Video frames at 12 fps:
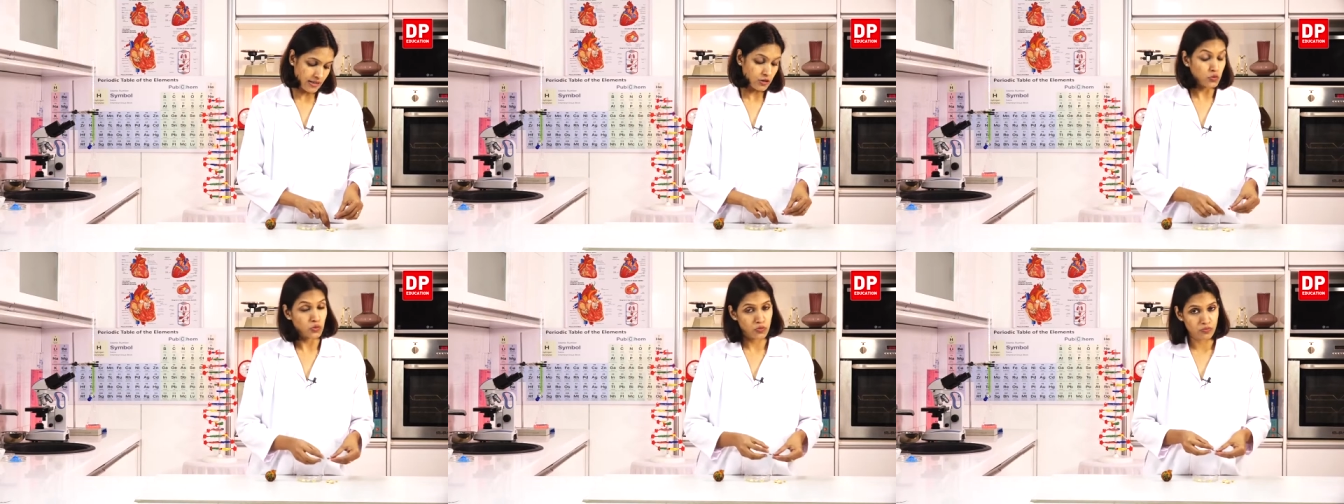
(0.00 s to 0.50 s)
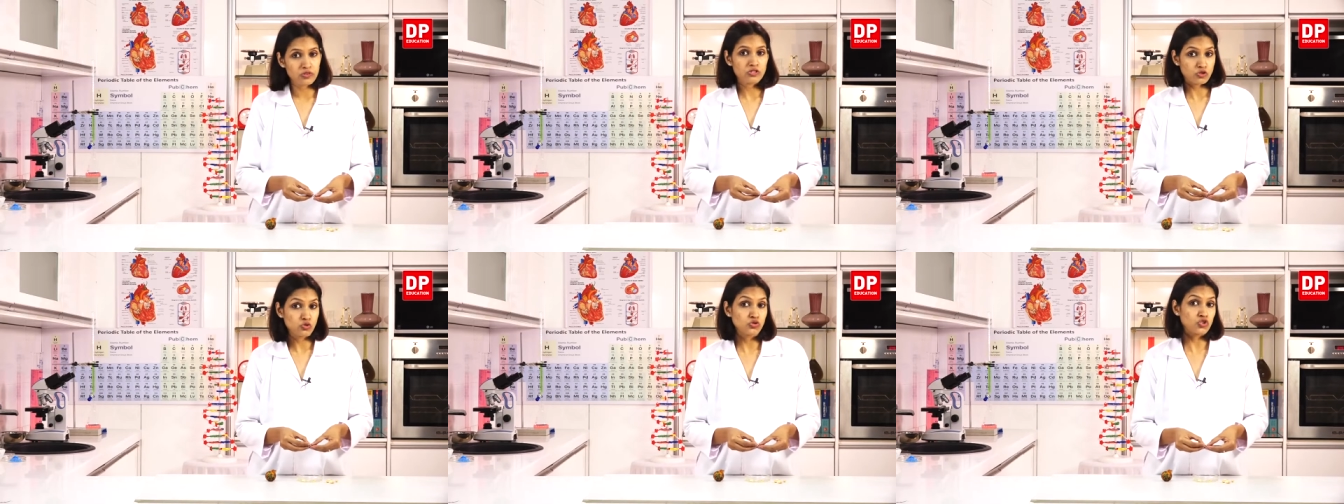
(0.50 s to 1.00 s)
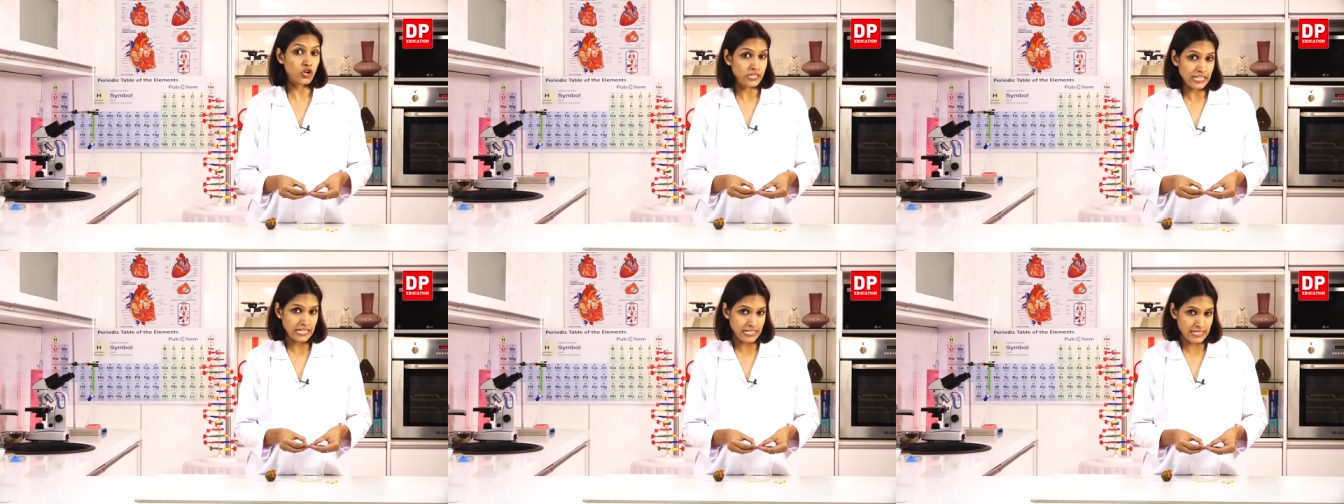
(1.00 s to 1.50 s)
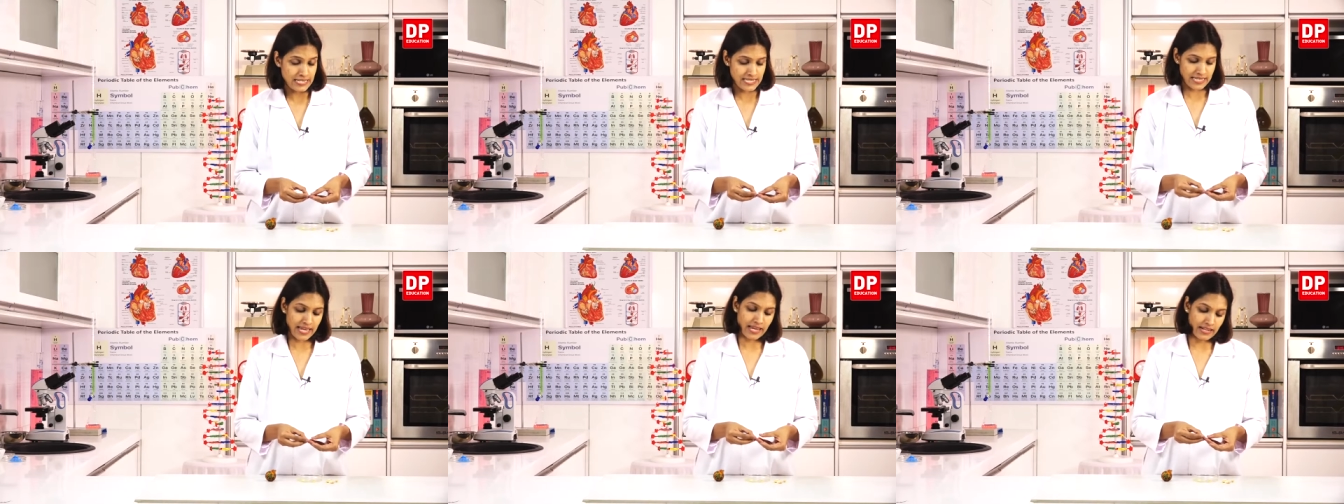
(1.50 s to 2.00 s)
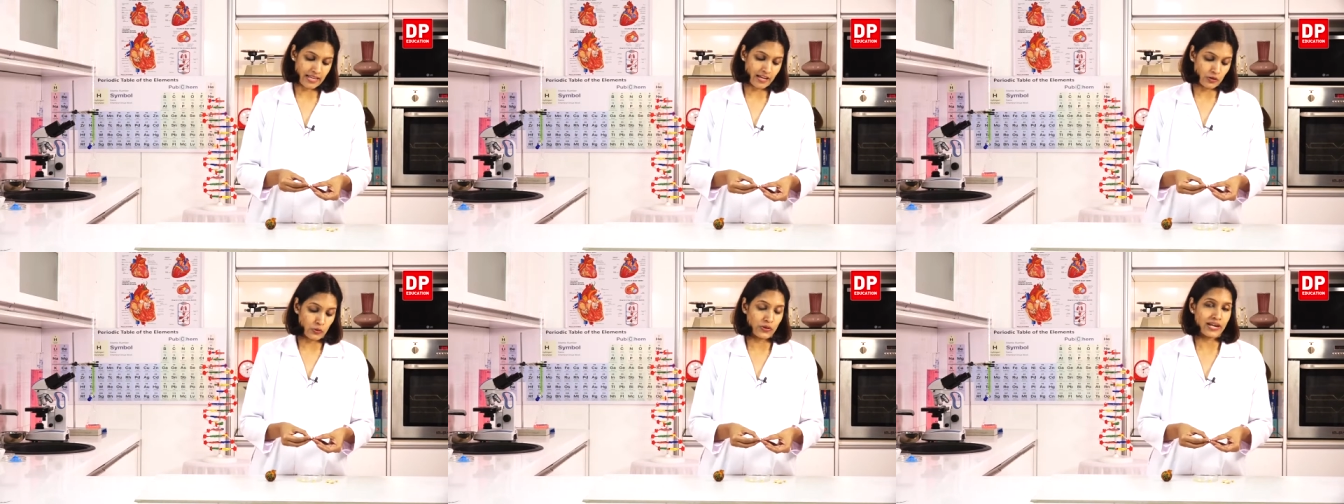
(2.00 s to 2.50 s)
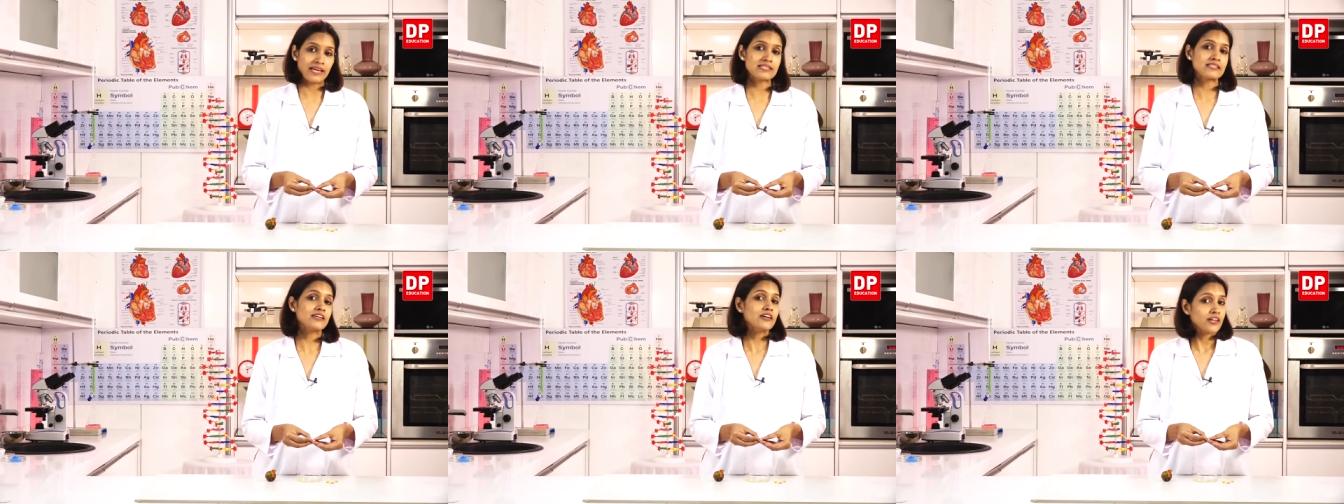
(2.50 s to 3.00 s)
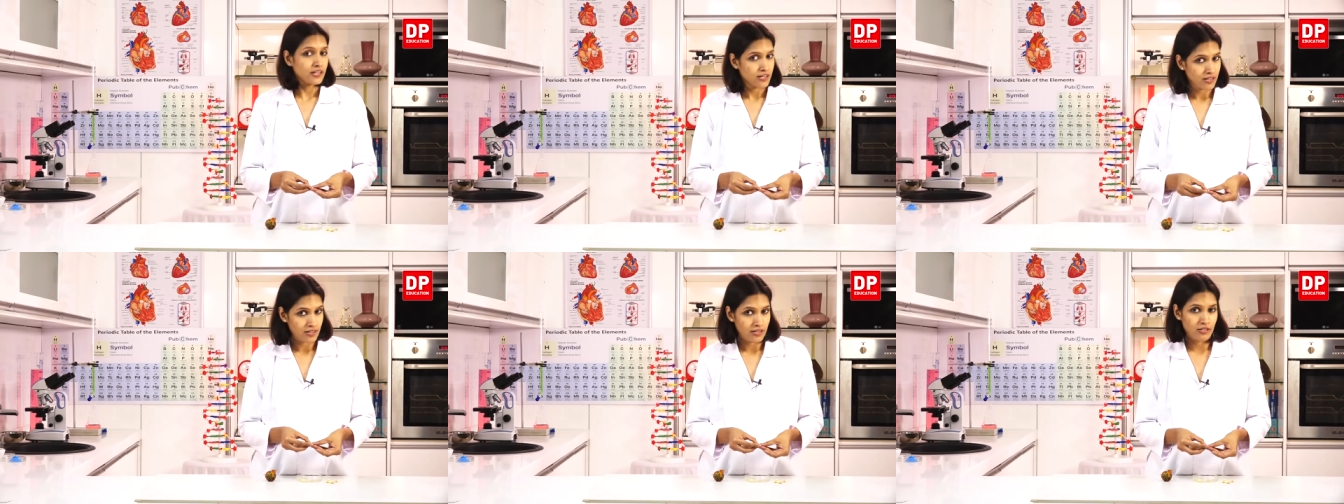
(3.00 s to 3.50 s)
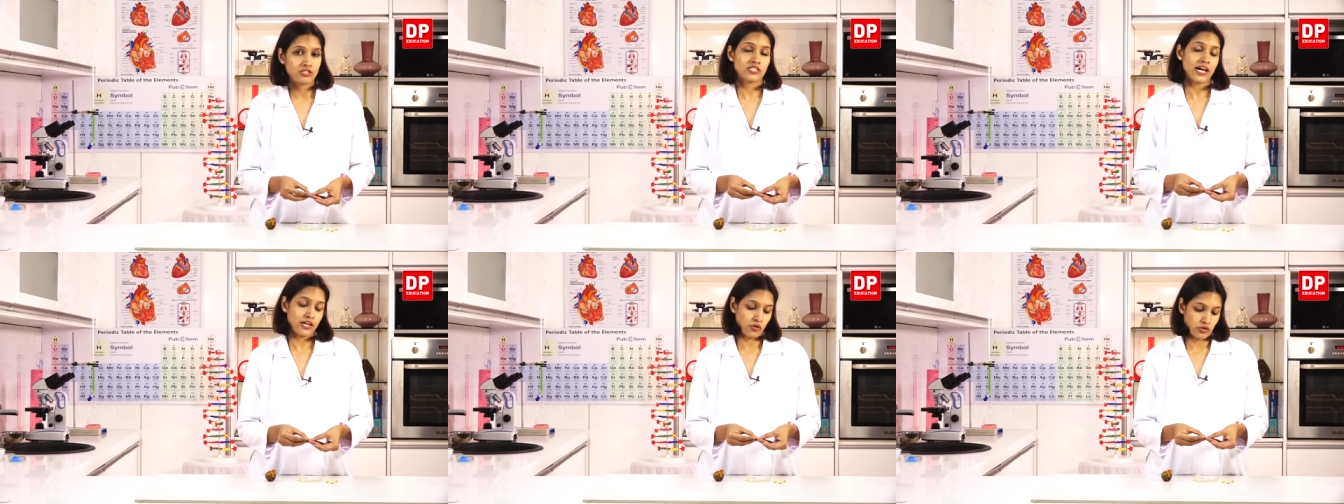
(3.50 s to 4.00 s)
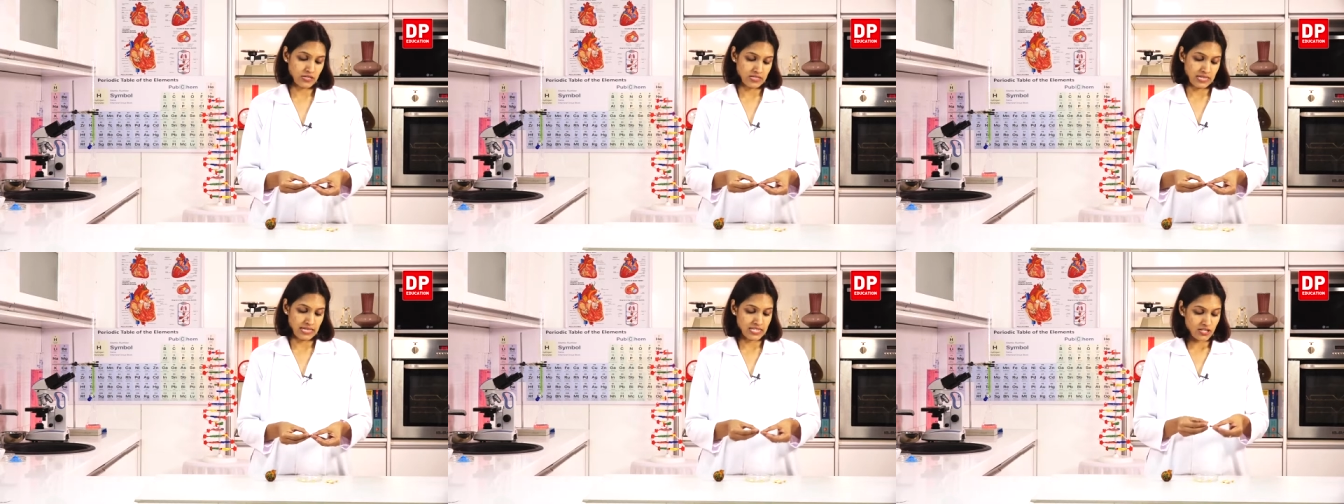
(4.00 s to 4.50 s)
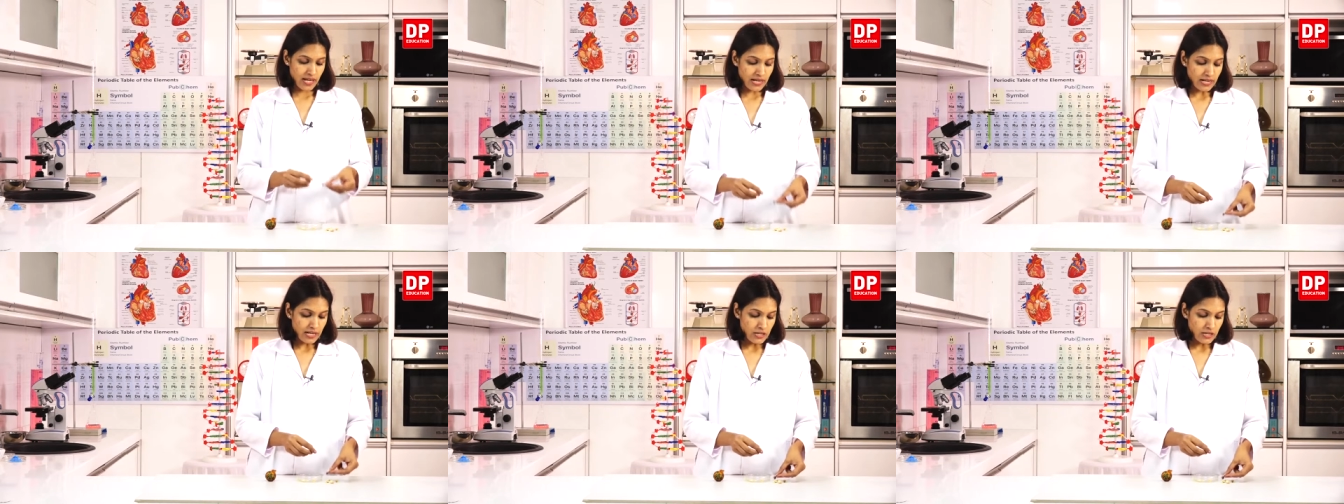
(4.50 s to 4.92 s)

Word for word: or two cotyledons, and they are known as uh, dicot seeds, right?